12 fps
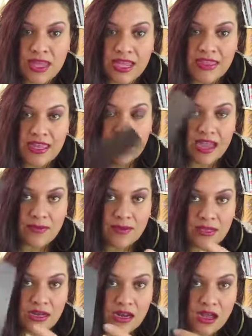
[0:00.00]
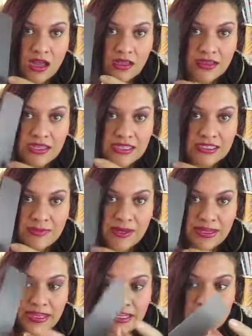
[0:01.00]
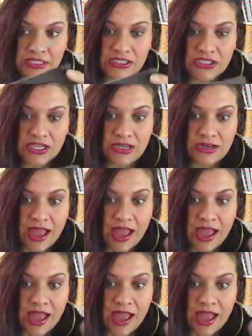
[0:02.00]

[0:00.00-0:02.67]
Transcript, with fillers: and then I put it on this magnetic sheet.